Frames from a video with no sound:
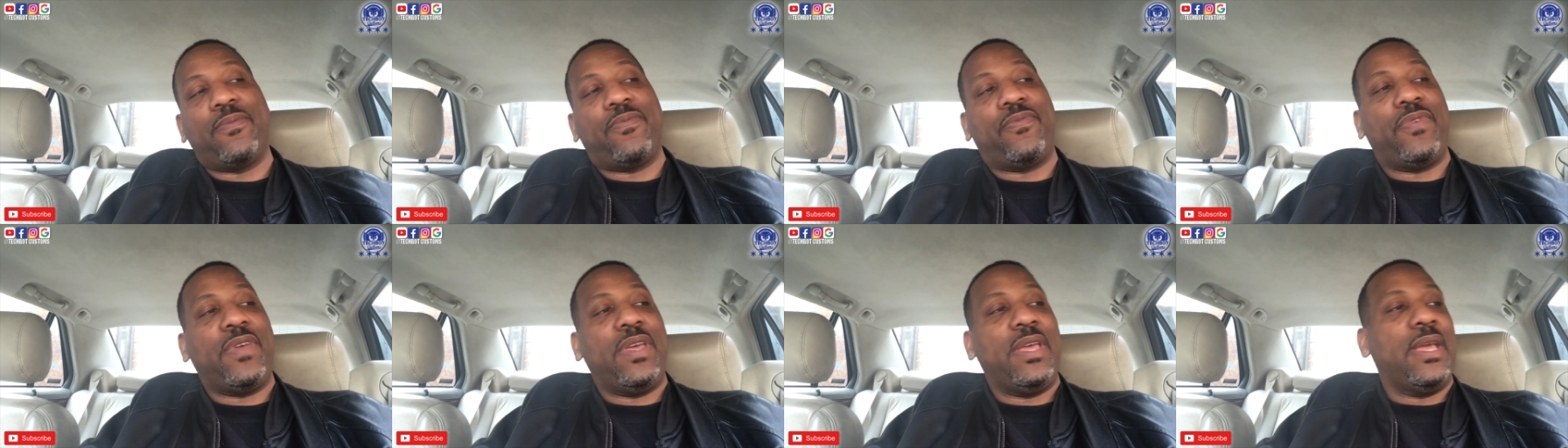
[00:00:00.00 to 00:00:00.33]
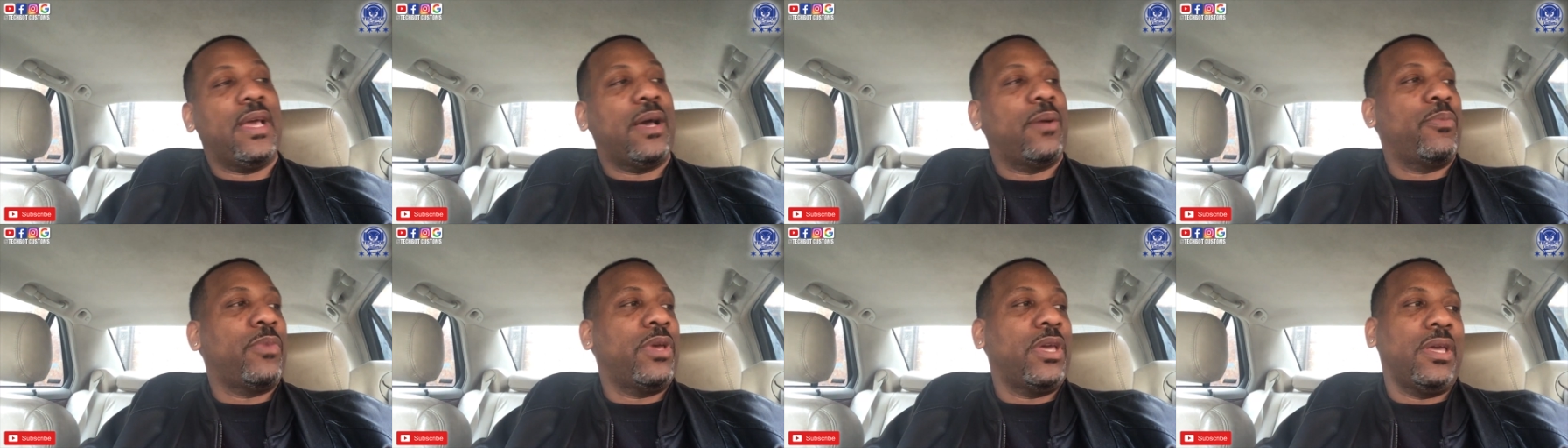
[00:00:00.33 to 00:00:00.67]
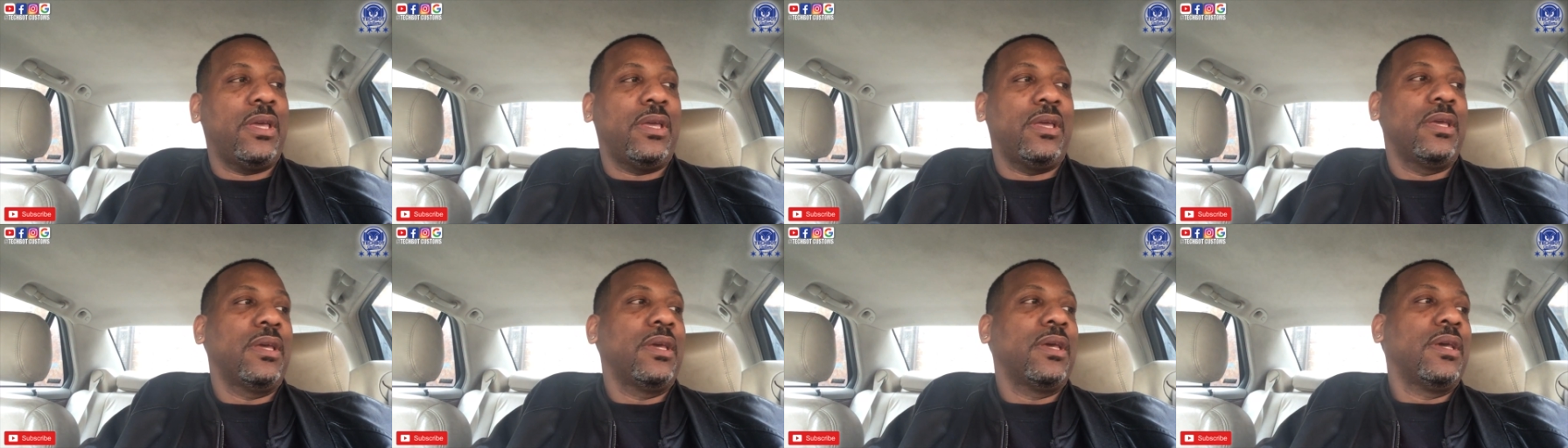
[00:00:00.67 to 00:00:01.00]
fee, I
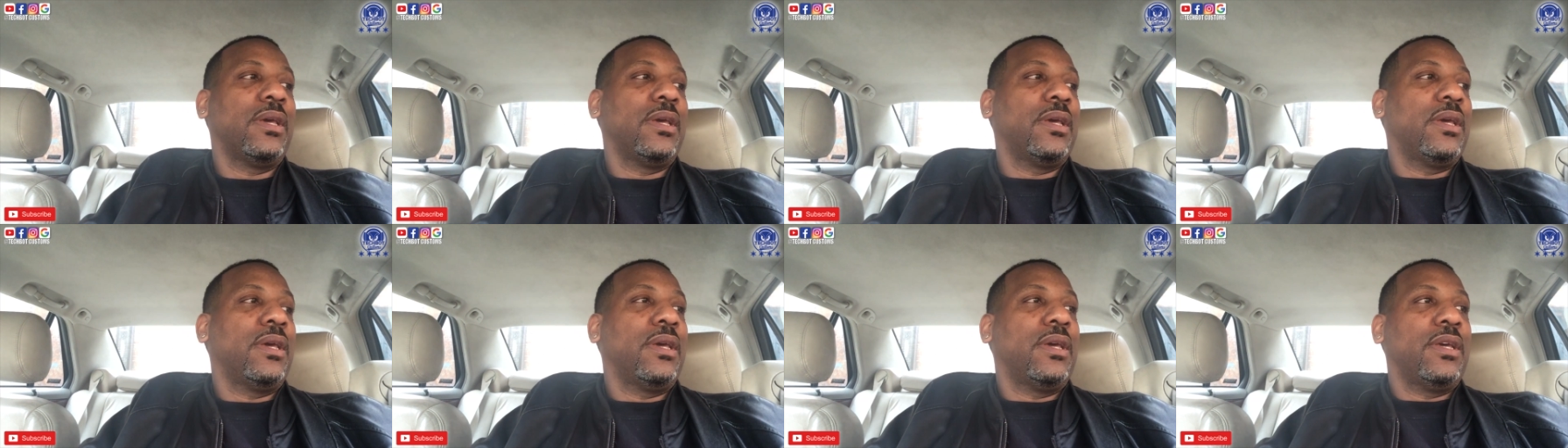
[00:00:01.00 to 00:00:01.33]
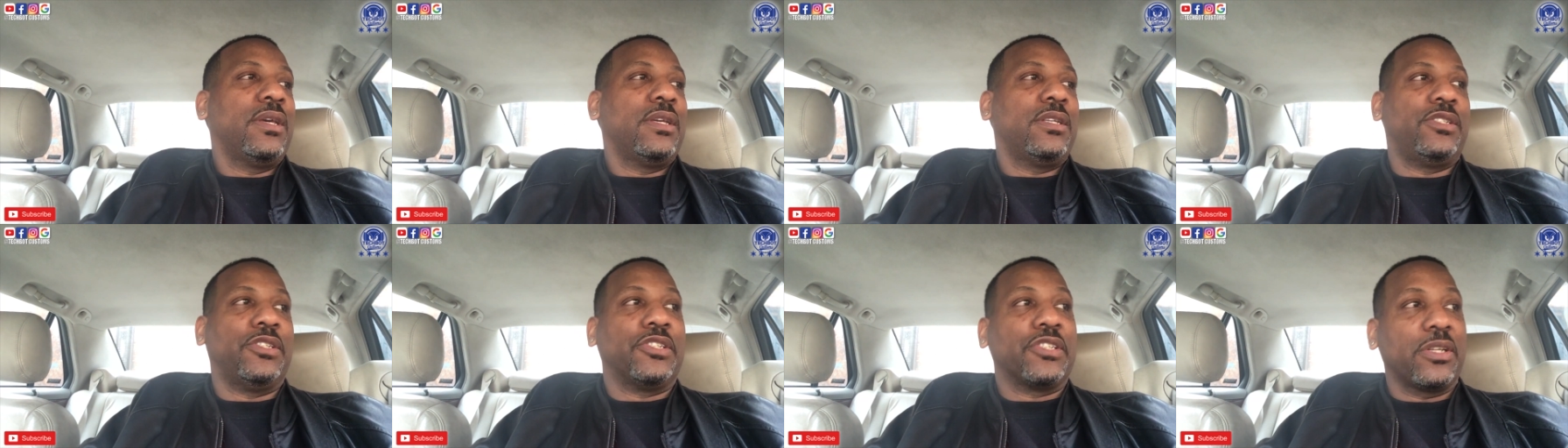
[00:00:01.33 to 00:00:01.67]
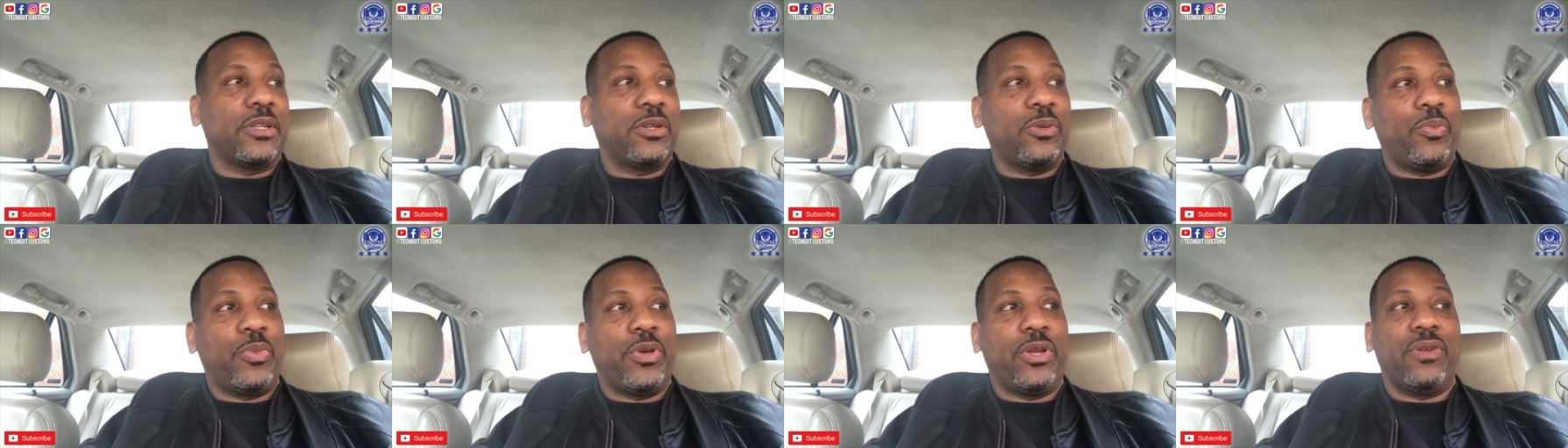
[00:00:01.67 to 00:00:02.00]
mean,
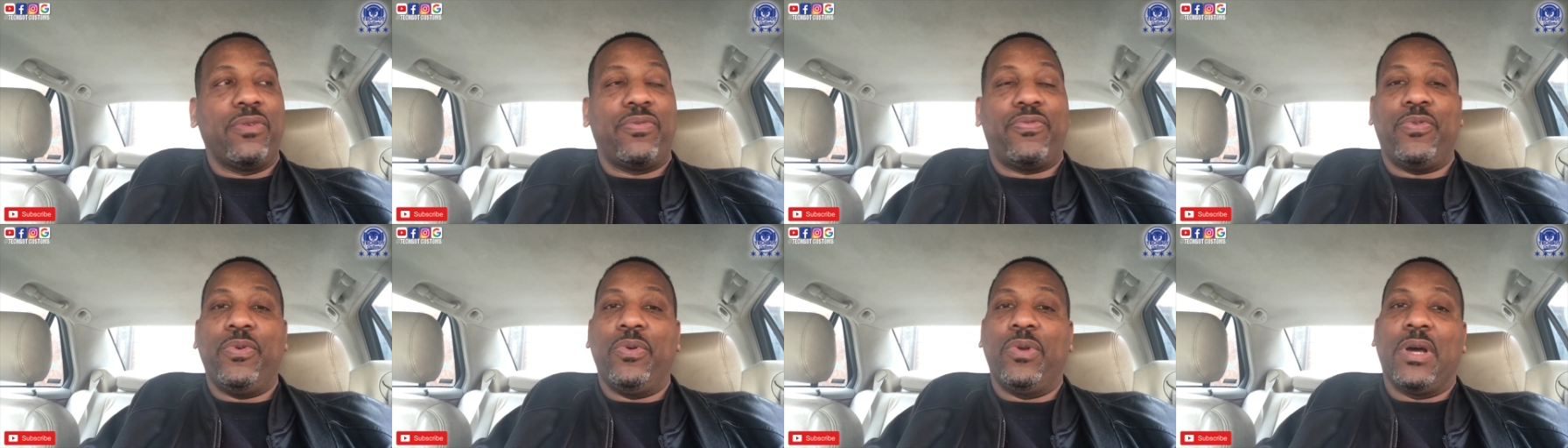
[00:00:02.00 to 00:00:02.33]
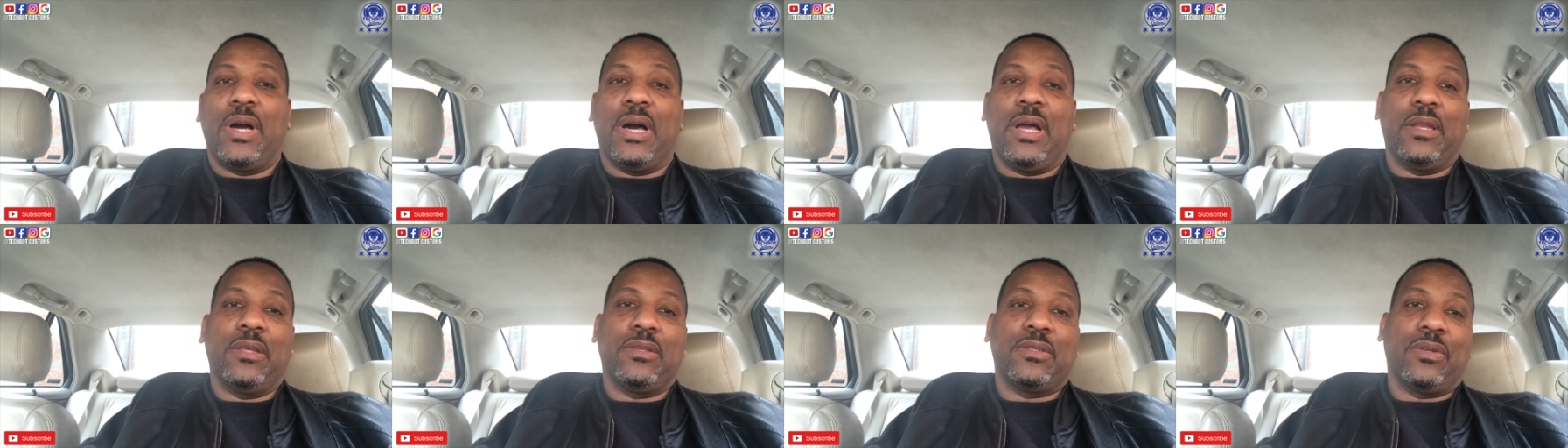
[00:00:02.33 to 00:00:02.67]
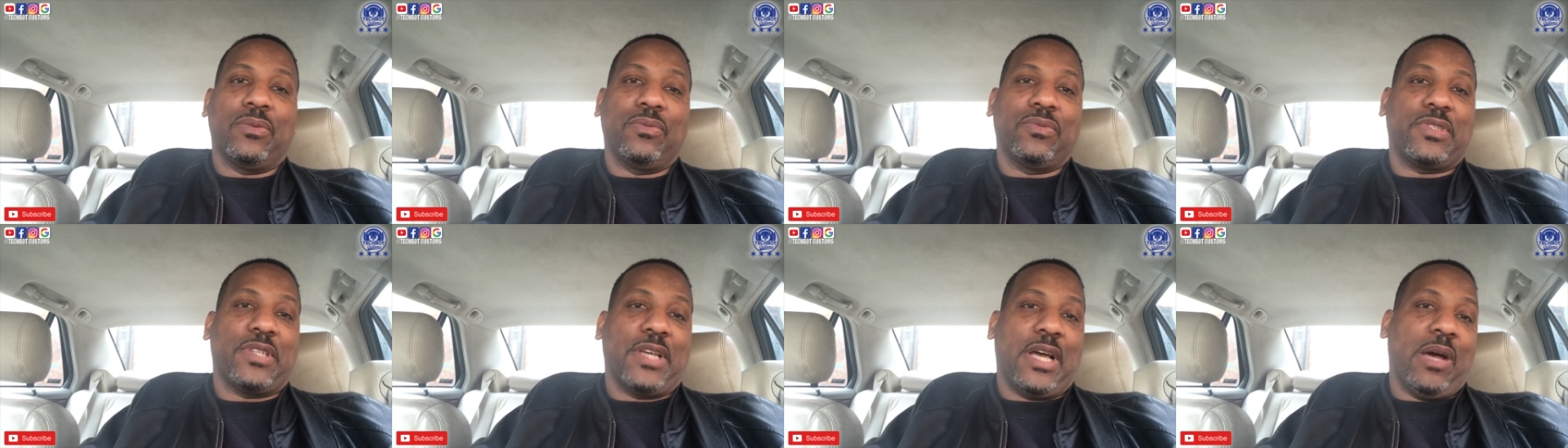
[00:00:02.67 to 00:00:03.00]
should have been a few dollars
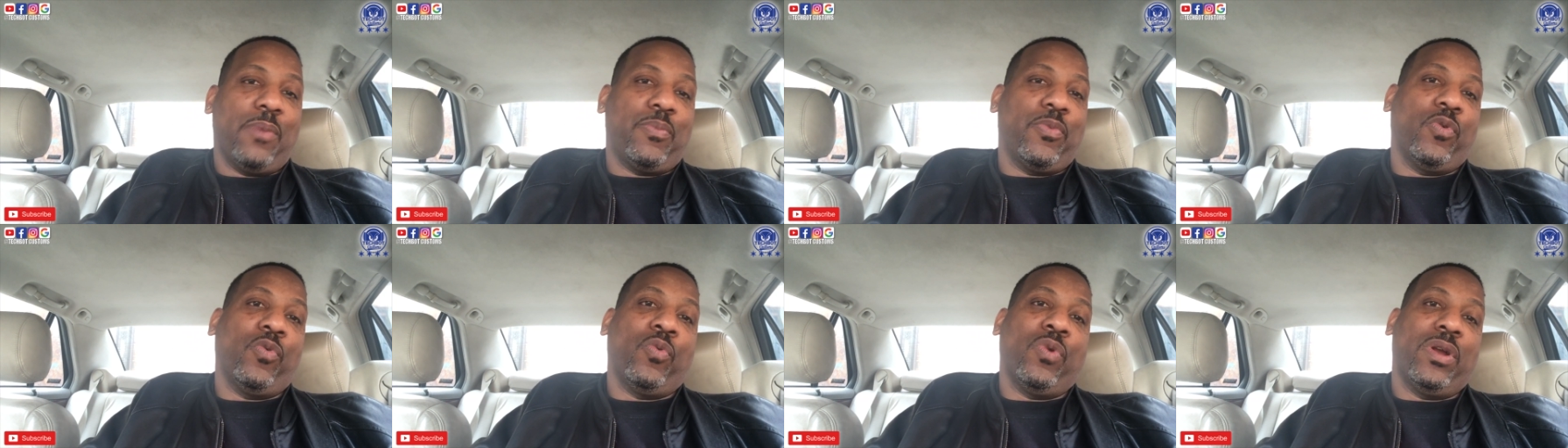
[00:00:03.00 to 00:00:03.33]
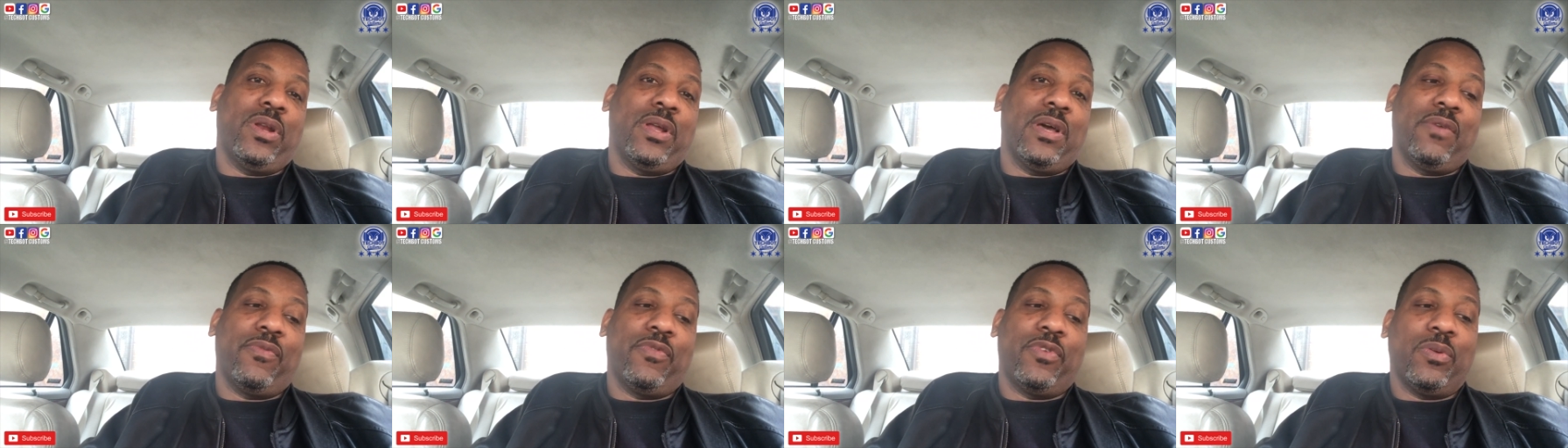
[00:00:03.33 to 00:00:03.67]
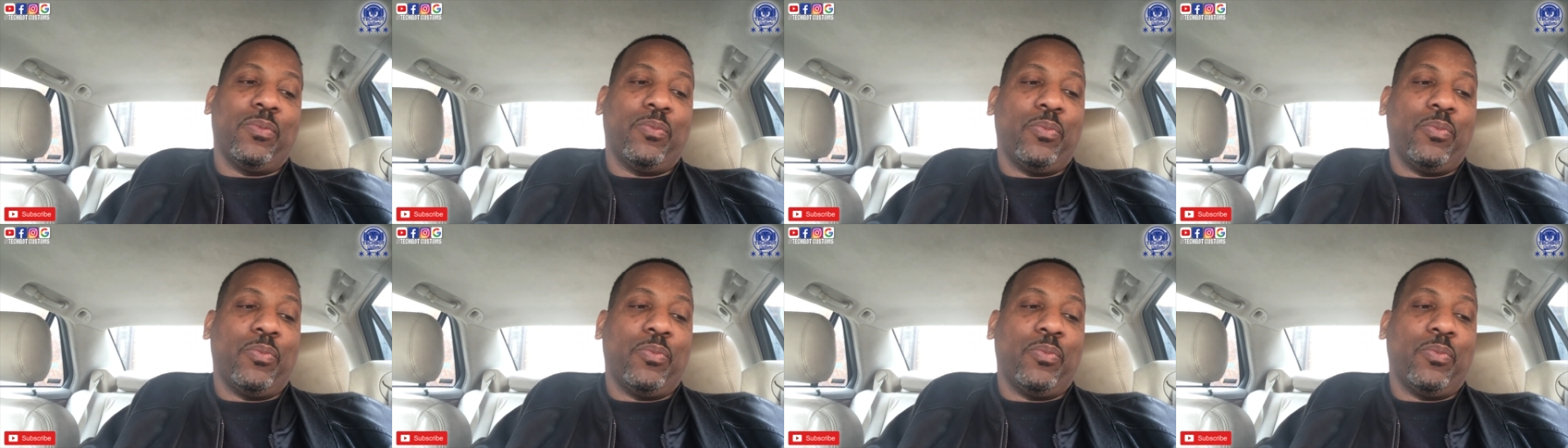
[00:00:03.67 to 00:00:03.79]
on top of whatever the